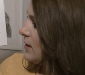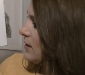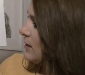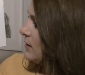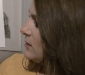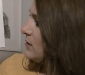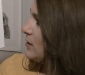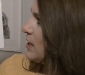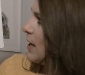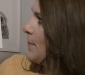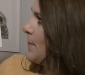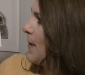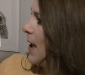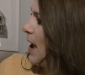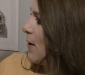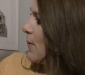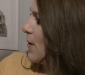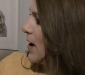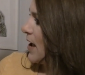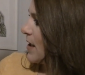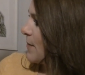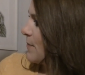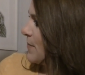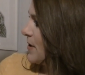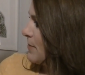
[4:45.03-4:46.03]
Somehow
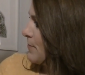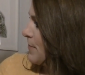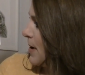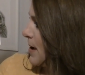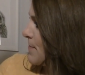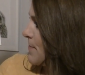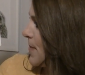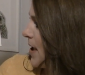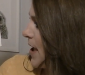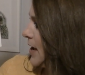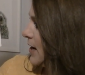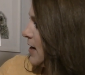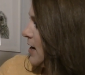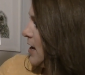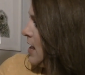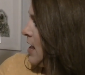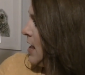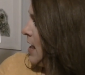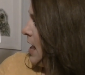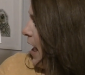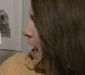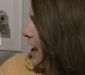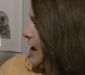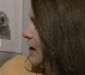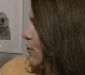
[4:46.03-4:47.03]
I am in my bed.
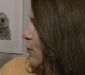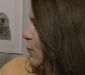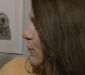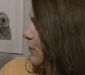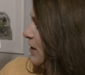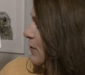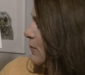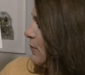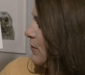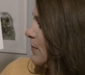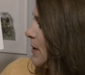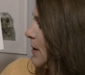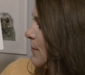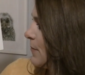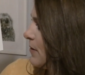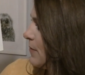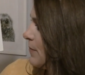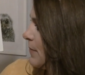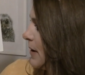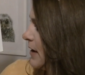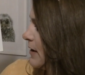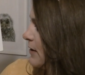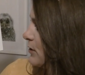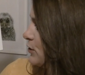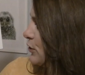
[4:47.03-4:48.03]
I only remember
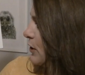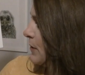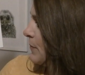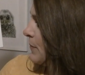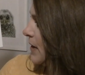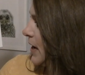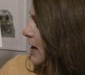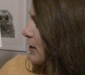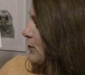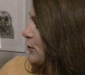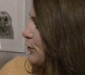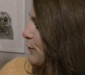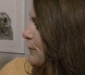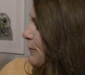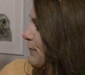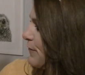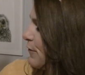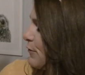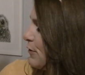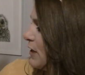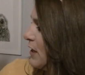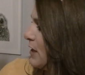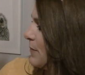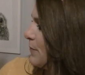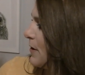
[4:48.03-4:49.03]
my Dreamcatcher
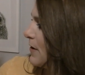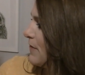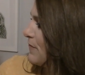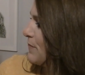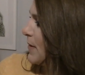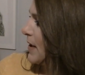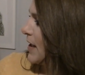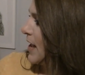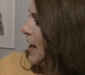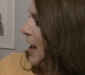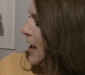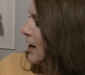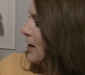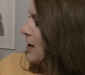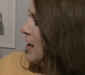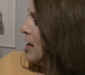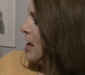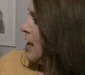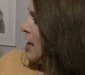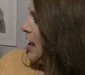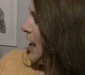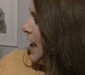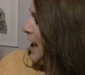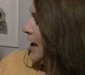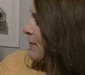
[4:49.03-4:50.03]
floating above my head
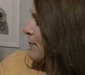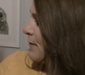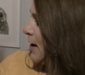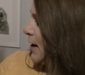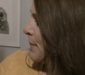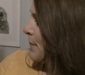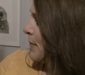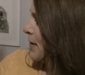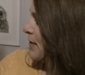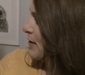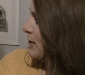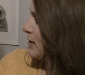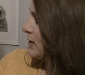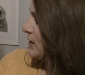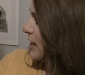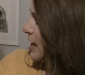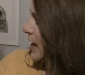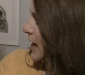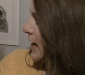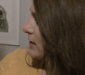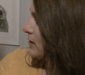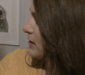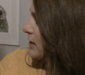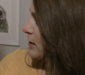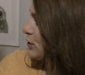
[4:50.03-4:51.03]
and Grandmother's
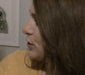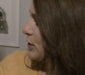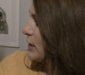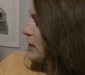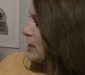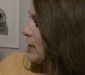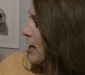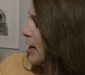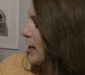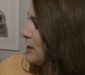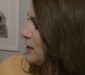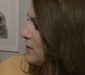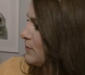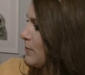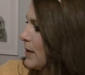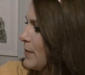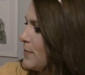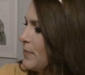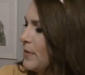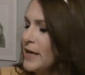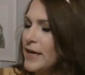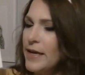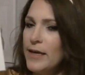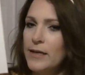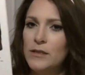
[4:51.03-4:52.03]
hands as she tucks my
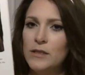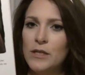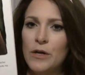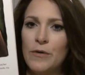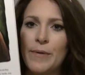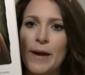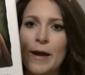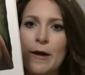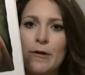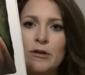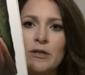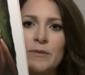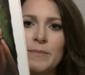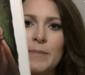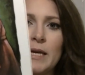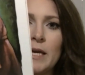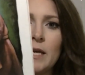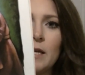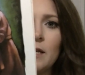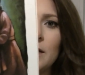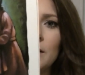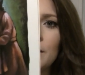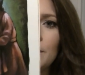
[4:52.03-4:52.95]
blankets around me.